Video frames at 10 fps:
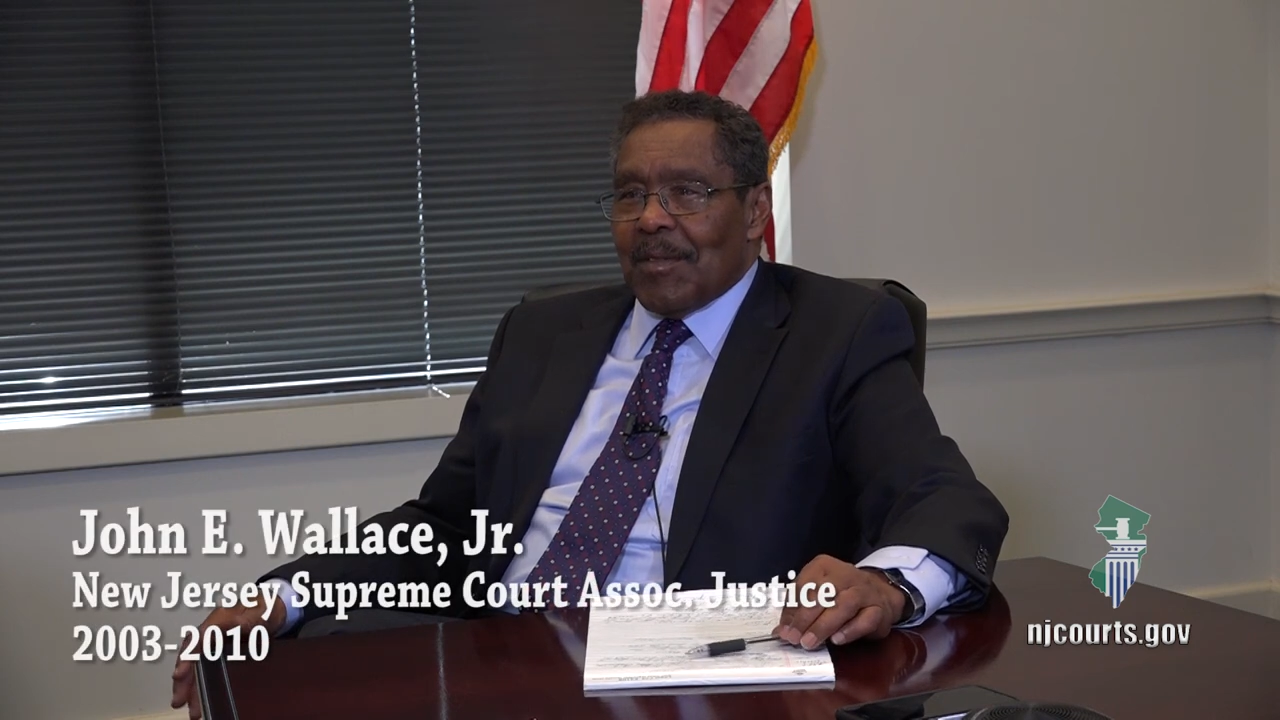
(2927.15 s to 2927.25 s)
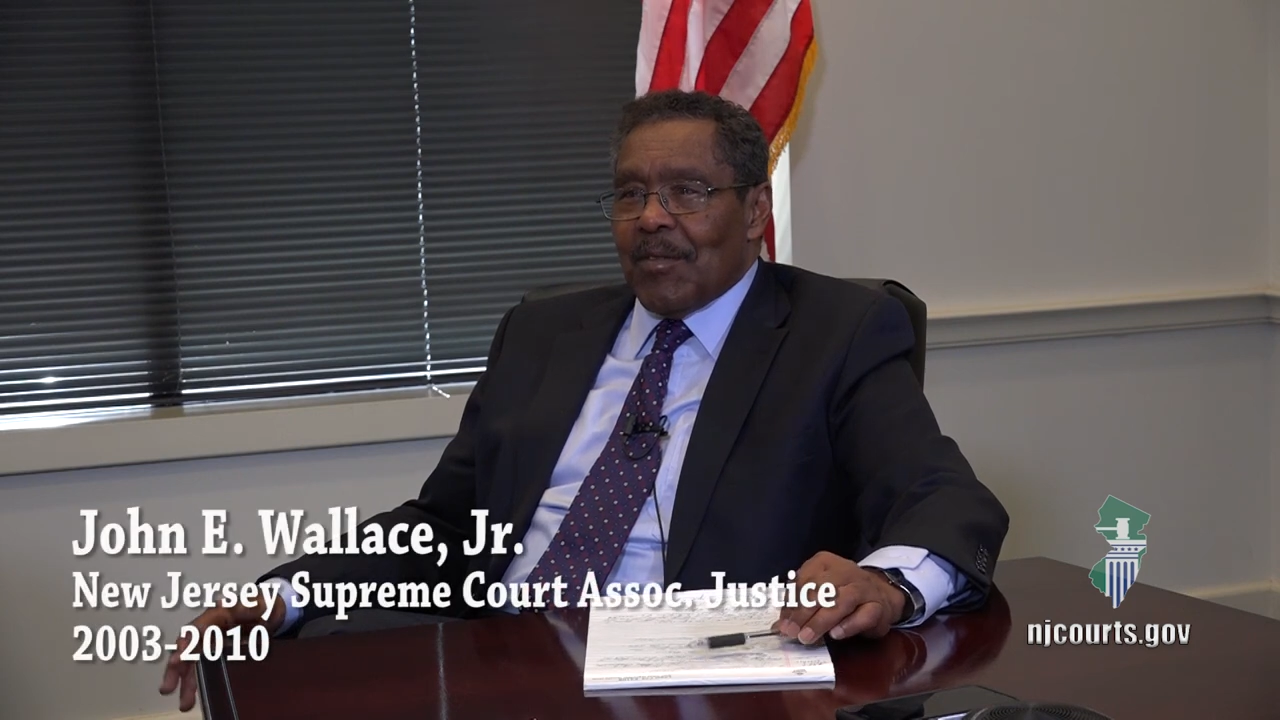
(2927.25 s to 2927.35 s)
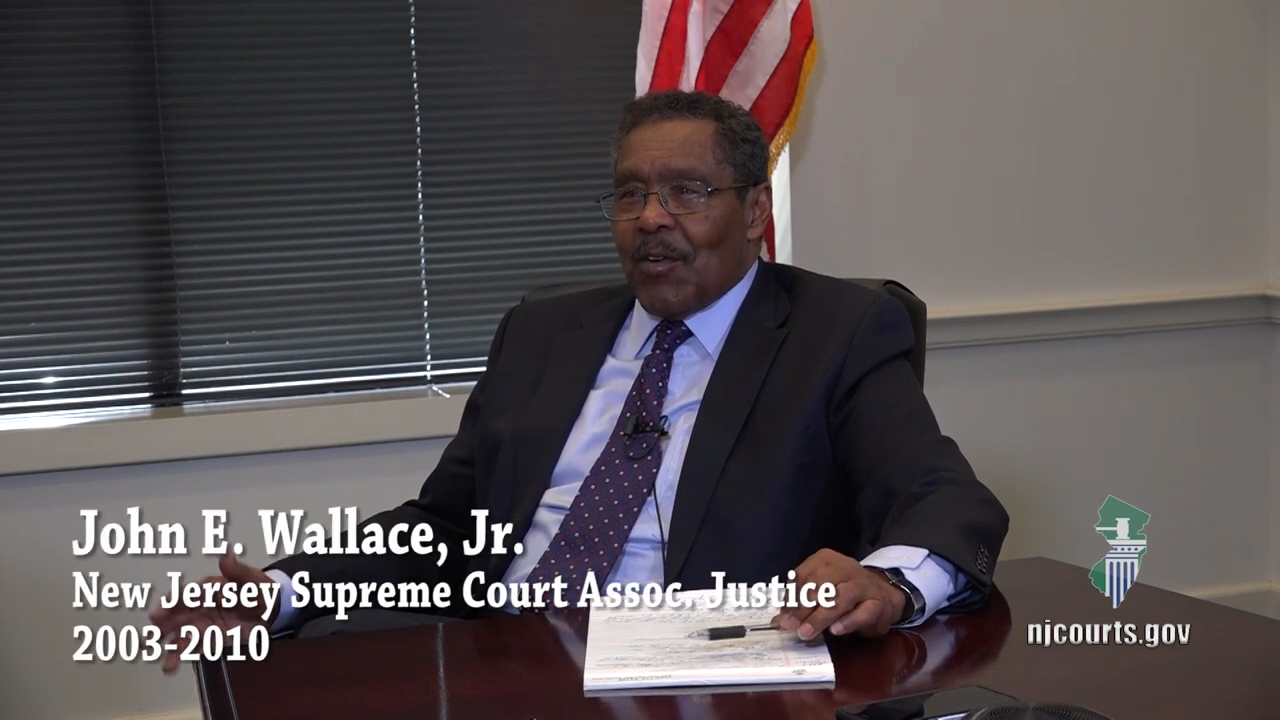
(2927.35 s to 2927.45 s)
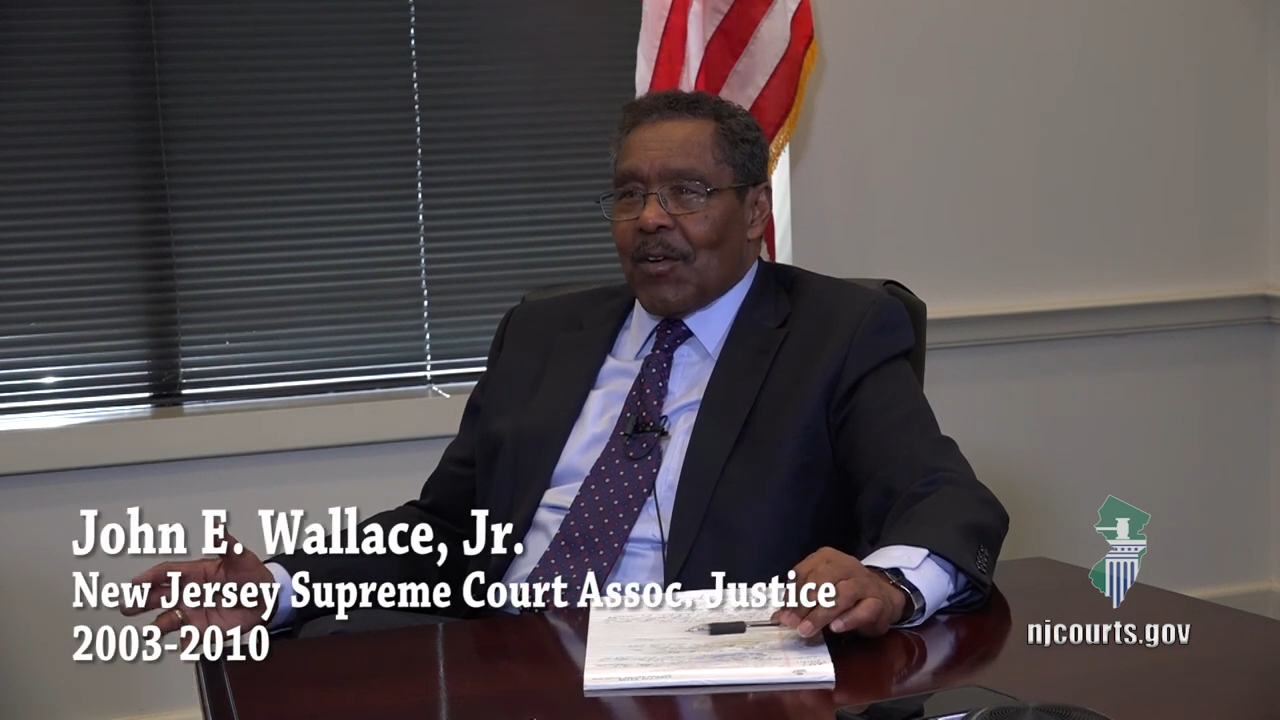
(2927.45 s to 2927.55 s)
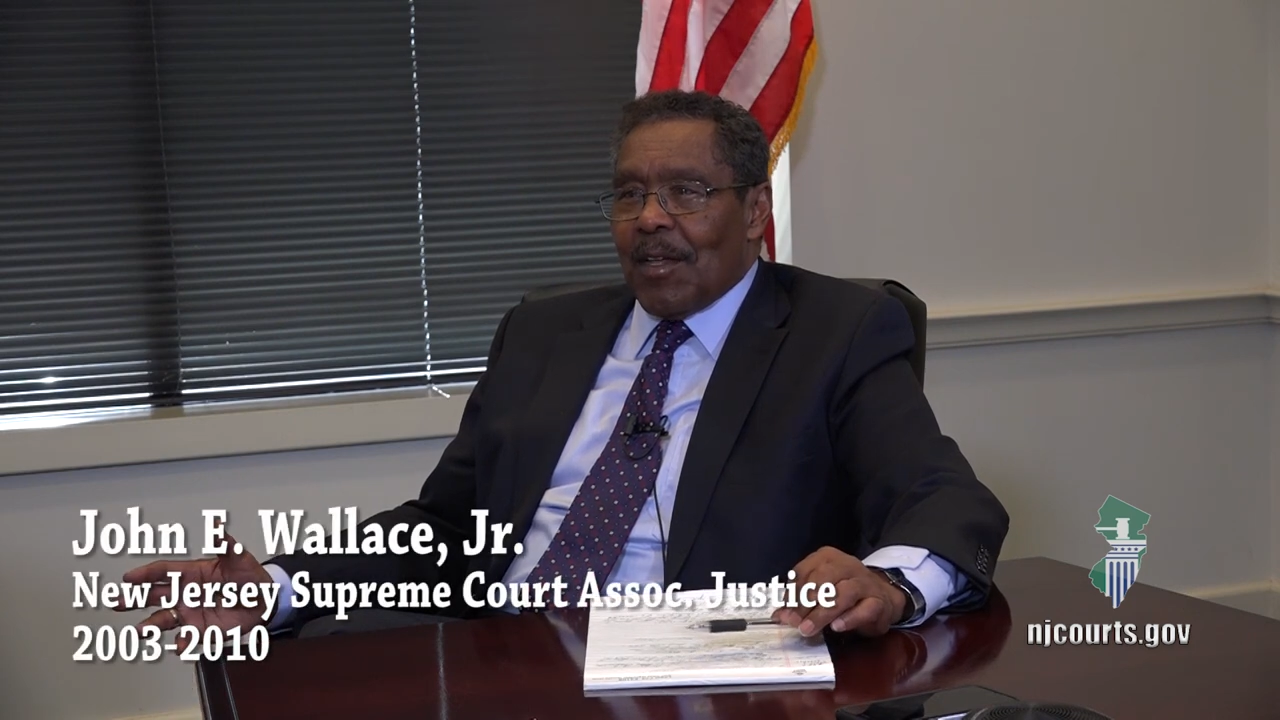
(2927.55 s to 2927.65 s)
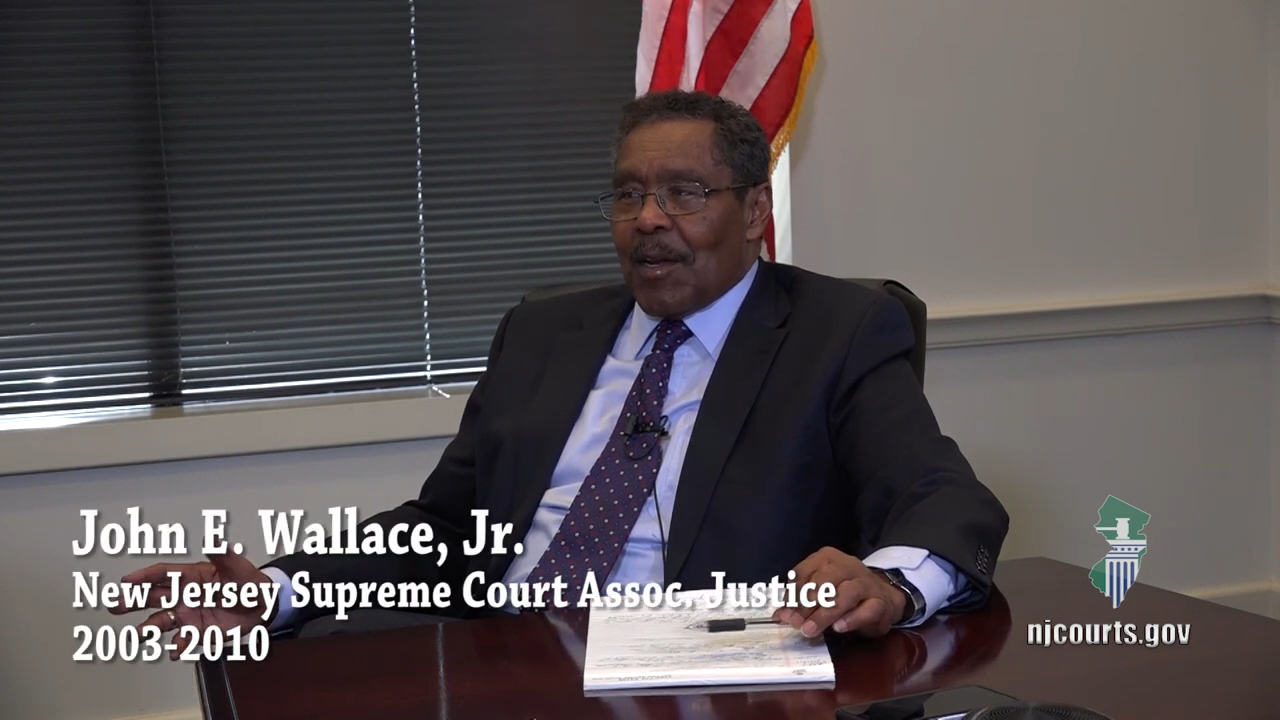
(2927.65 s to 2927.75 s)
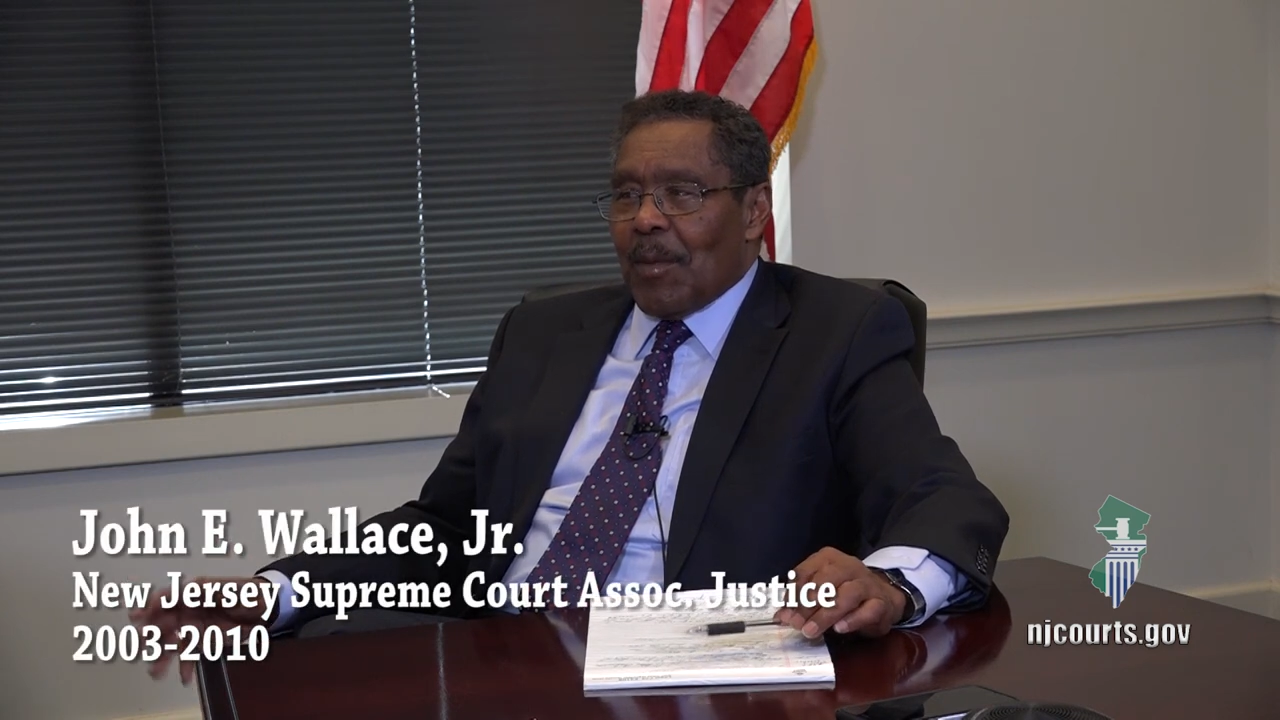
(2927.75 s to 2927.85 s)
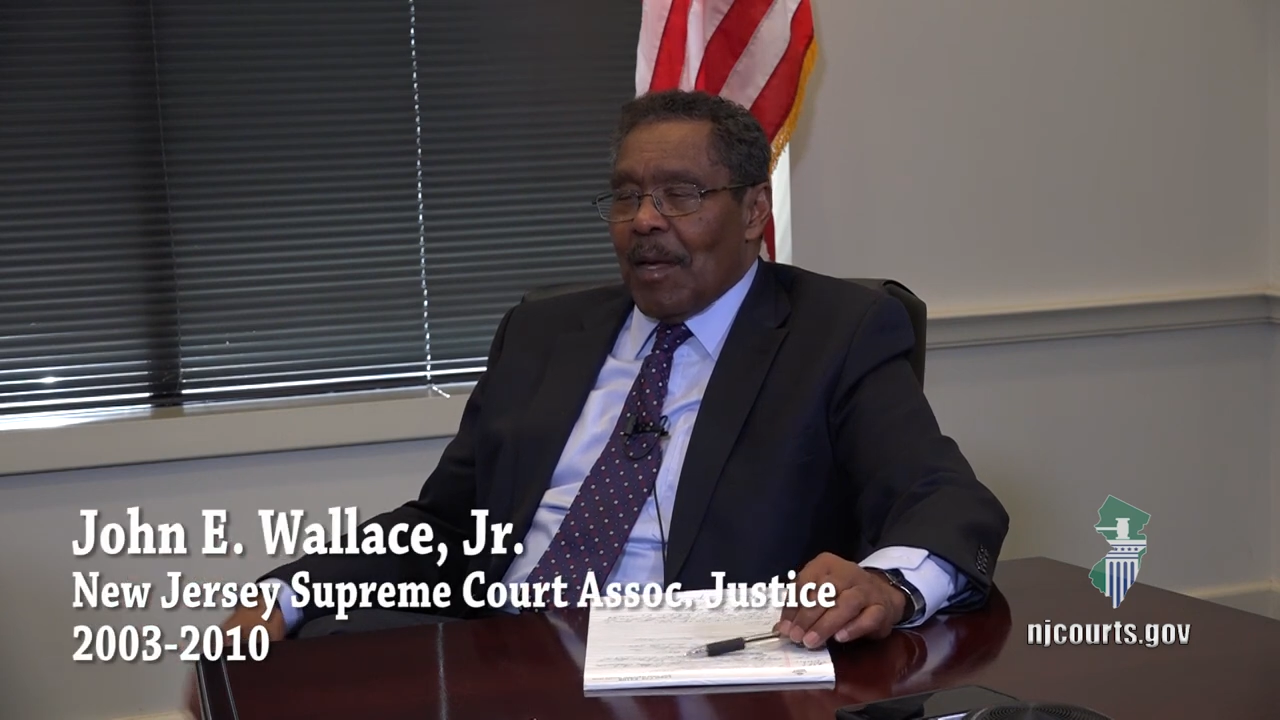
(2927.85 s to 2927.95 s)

You've heard a lot